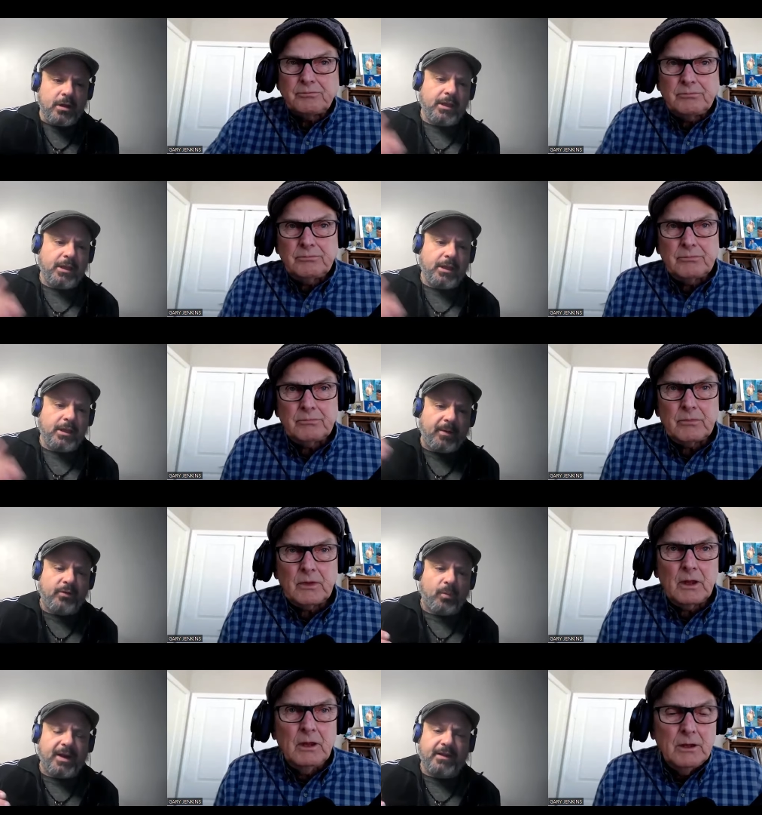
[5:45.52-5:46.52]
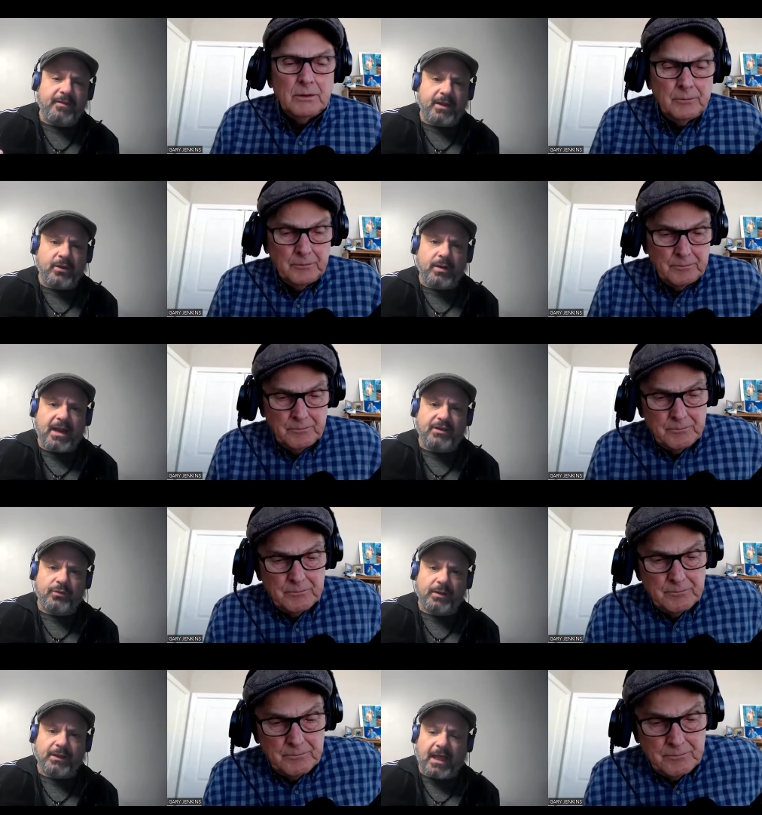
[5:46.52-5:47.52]
Speaker 1: in the reading that you and I
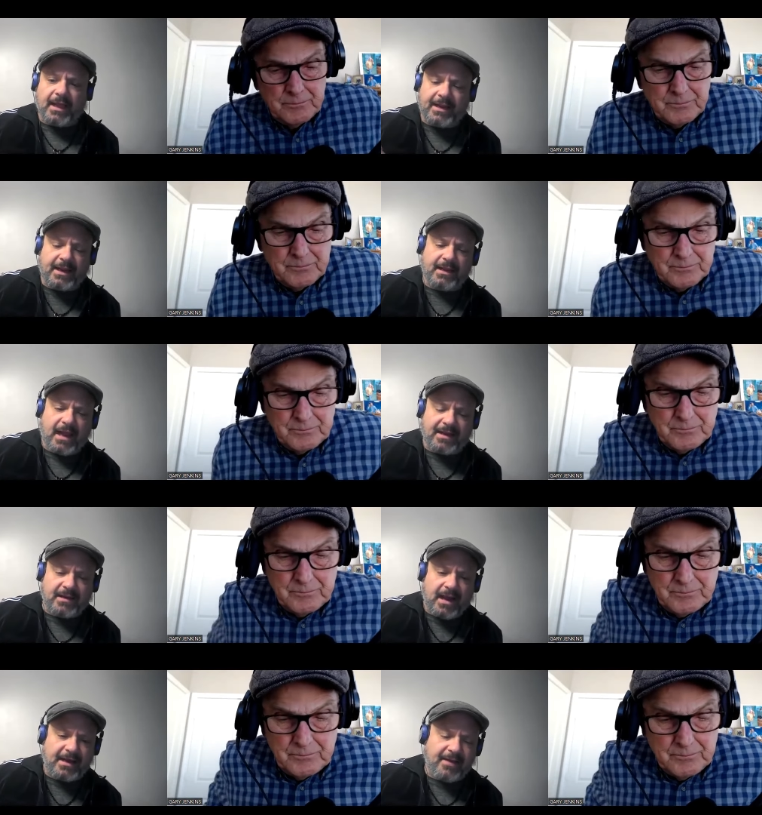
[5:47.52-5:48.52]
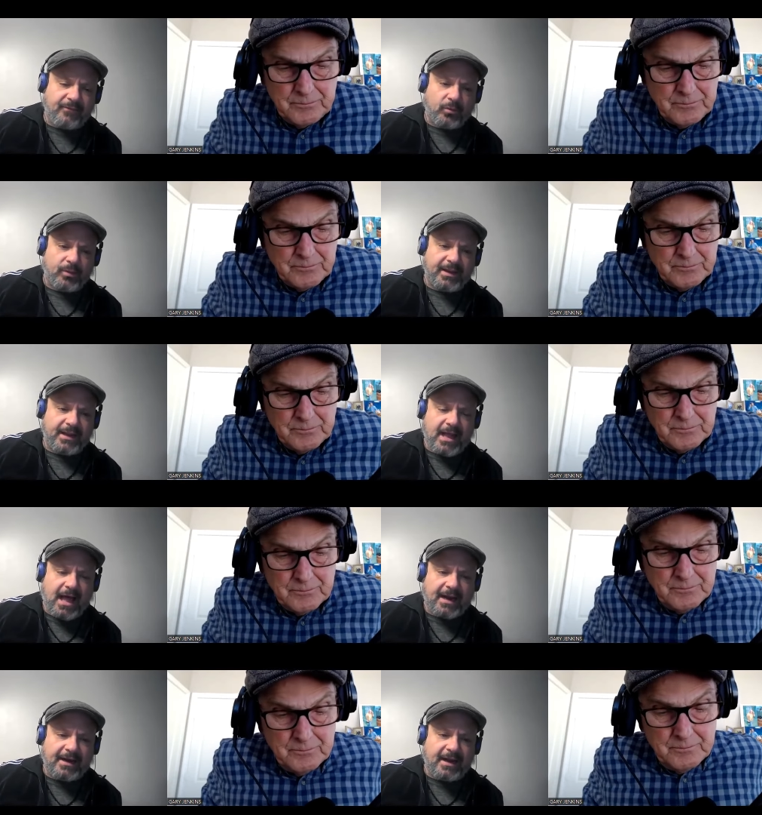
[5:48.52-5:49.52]
do a lot, and I never really
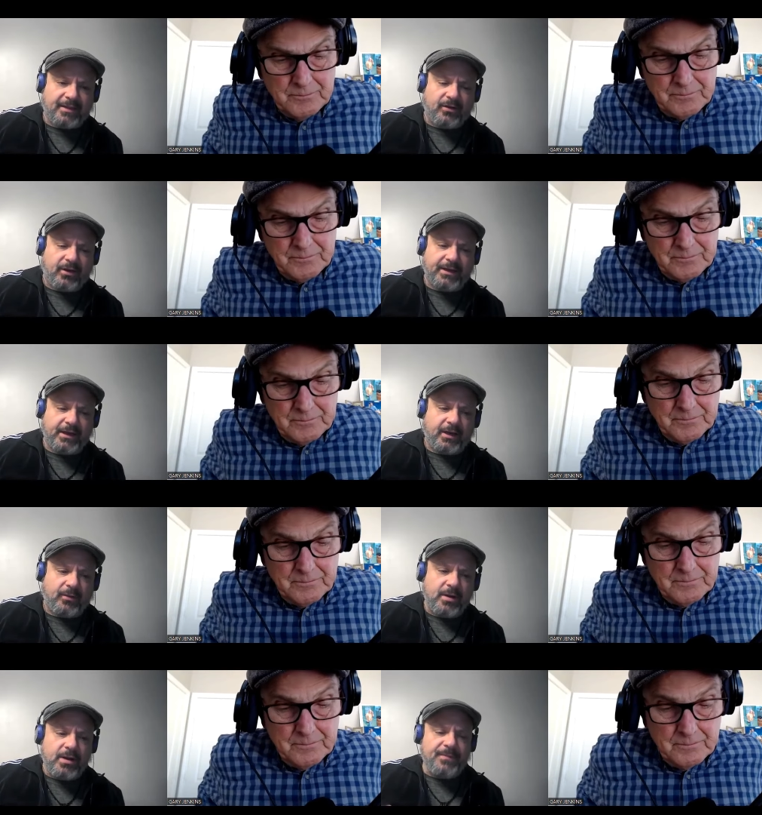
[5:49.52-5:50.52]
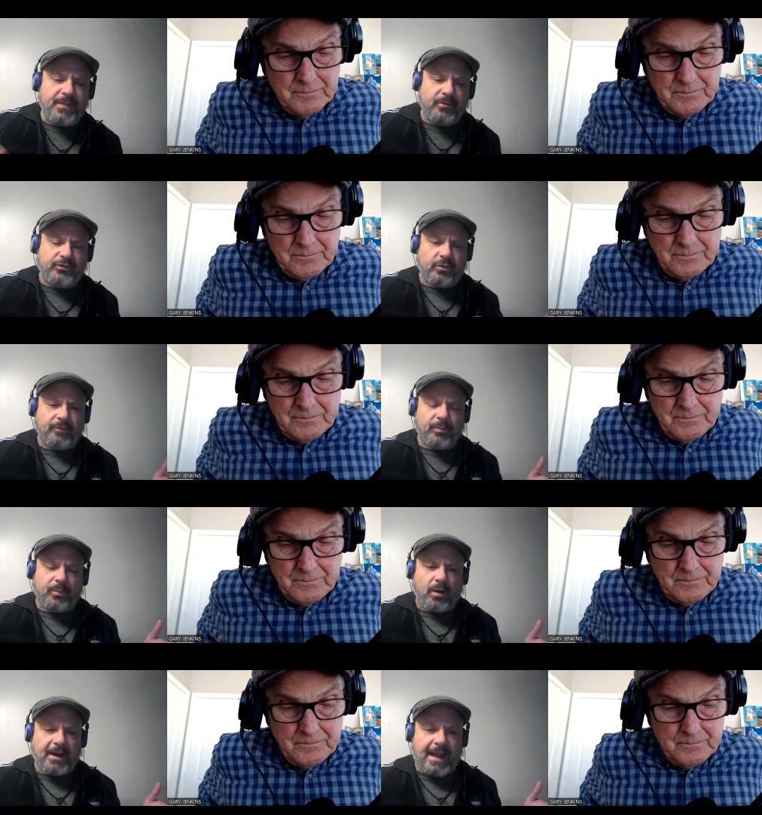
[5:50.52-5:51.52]
got it. I thought, that was sort of a
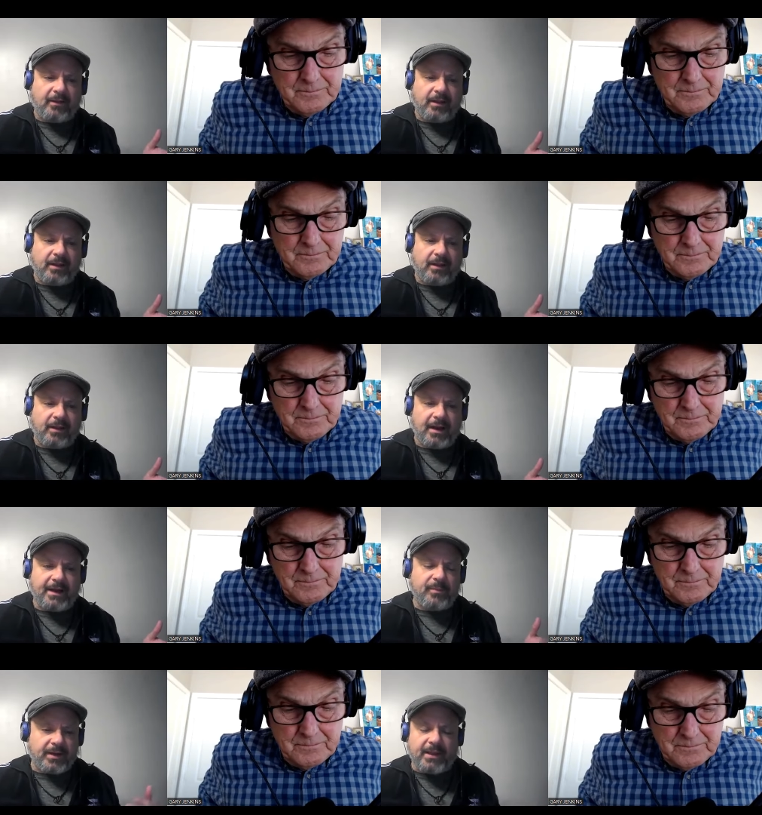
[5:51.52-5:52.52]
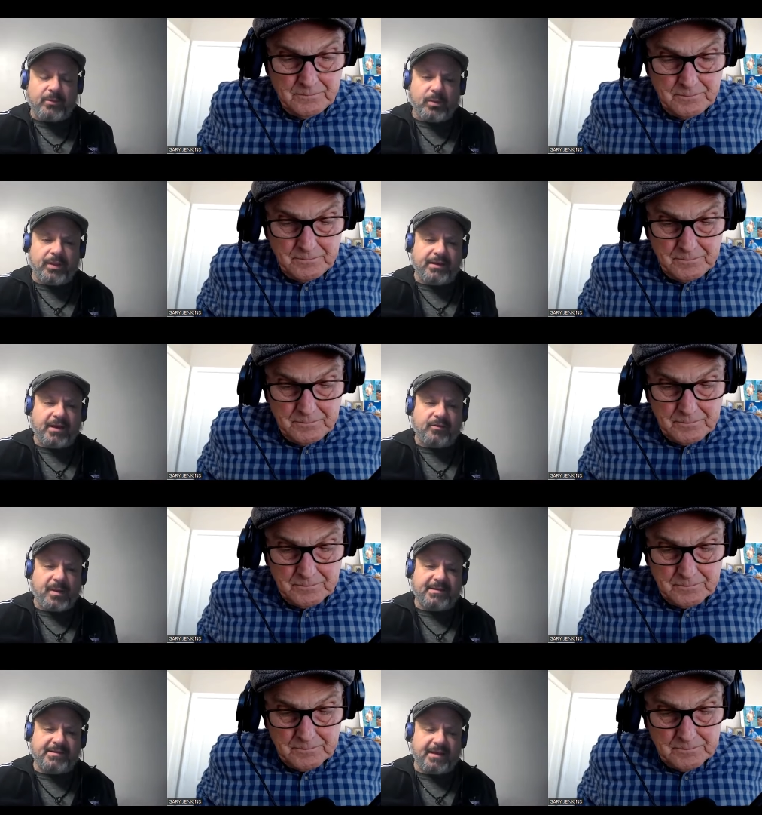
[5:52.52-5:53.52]
broad outlining, but it really does
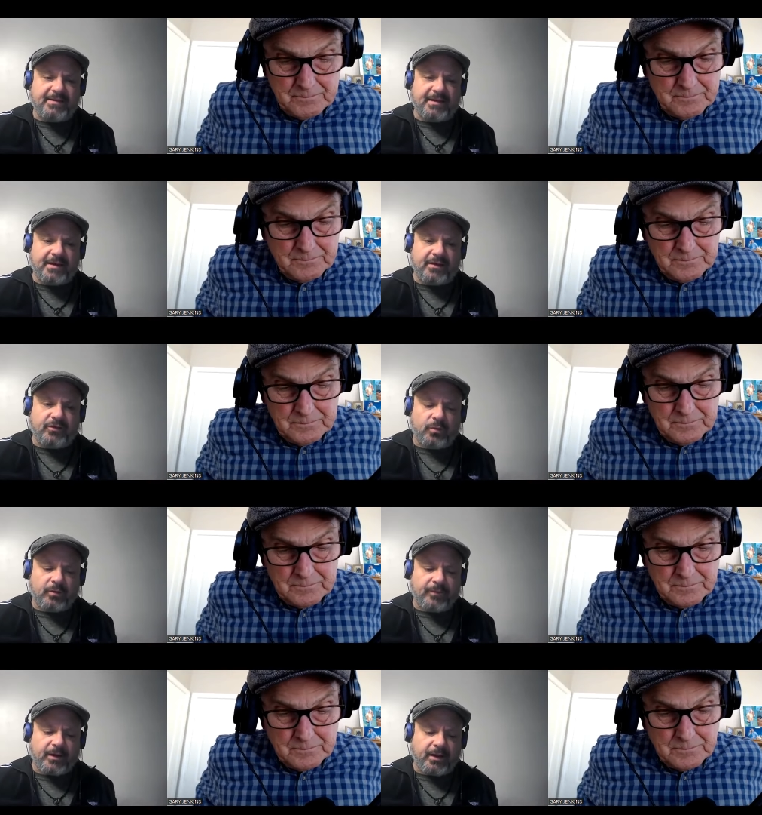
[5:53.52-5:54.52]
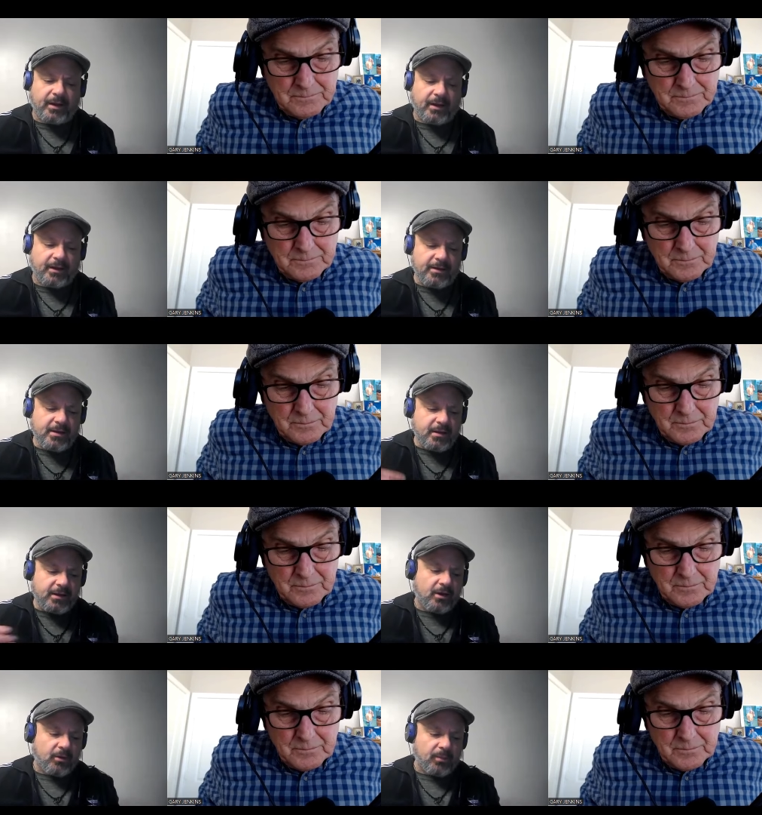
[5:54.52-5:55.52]
make sense, and it is sort of
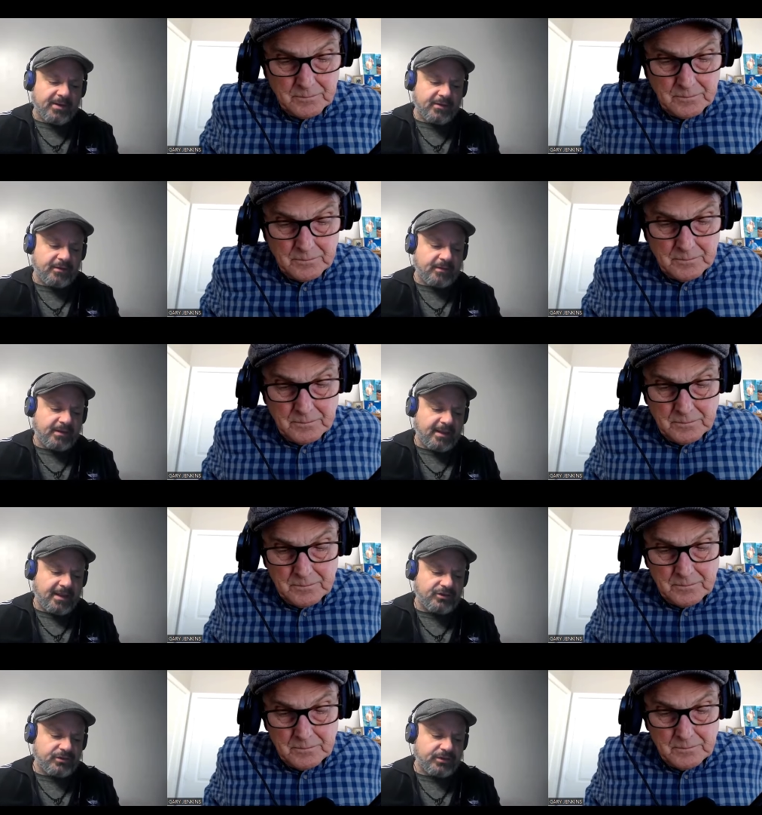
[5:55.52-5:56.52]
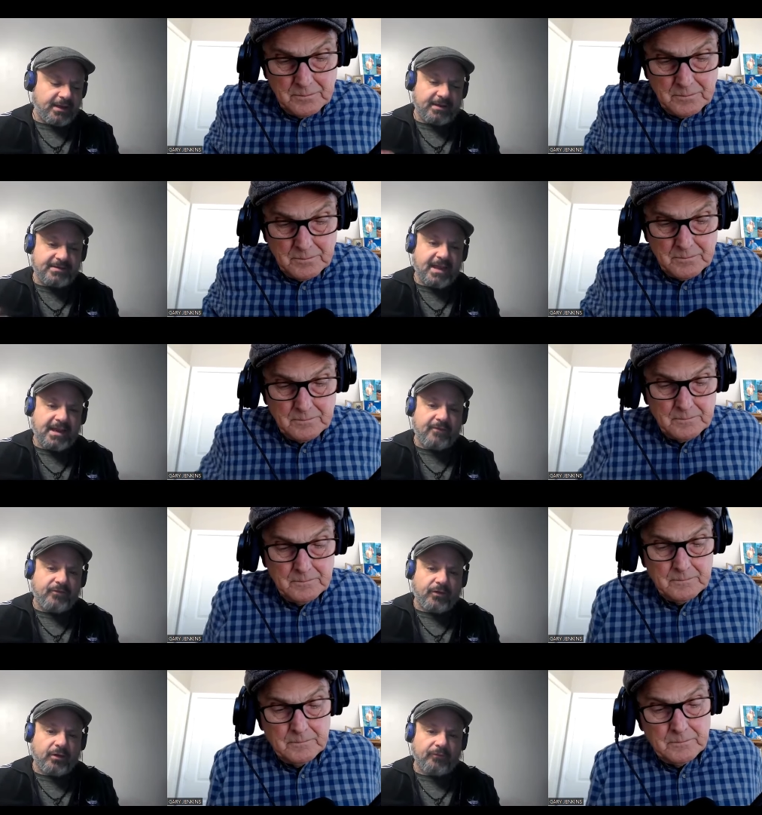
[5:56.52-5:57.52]
a reason that they should, an incentive
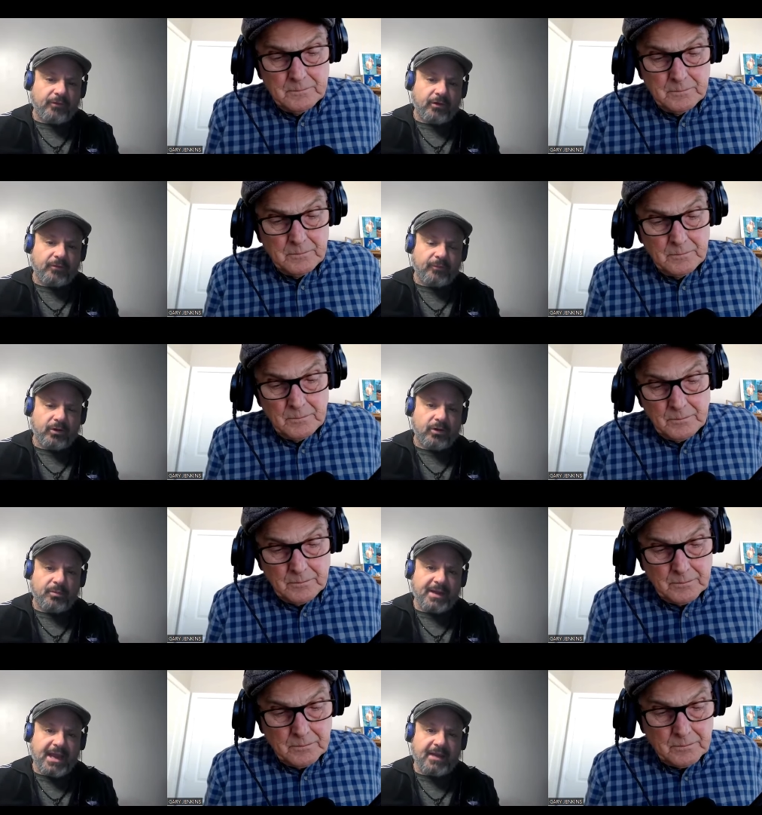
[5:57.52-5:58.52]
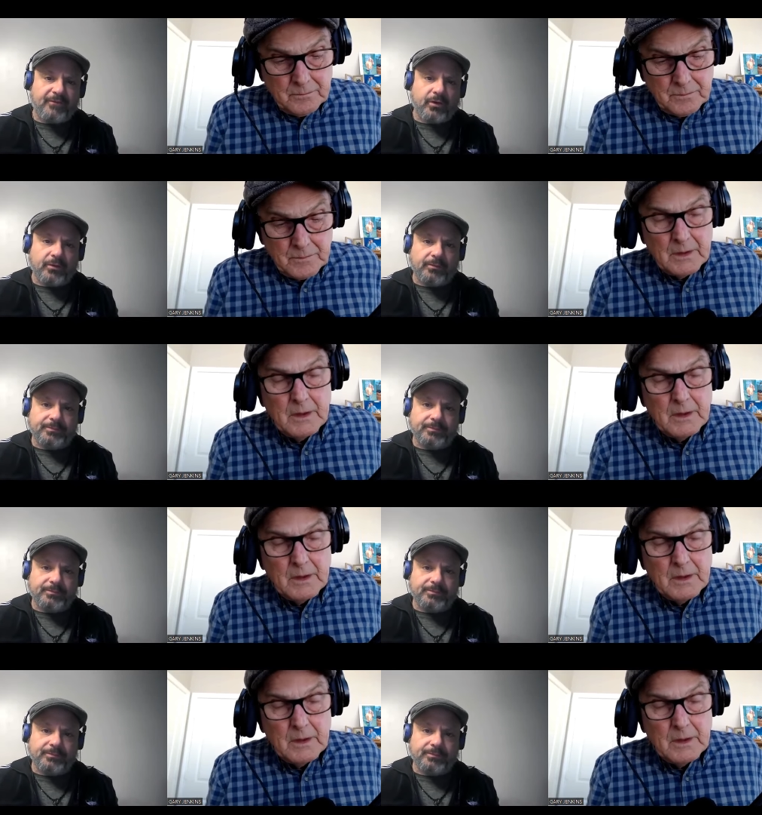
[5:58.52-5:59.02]
for good behavior.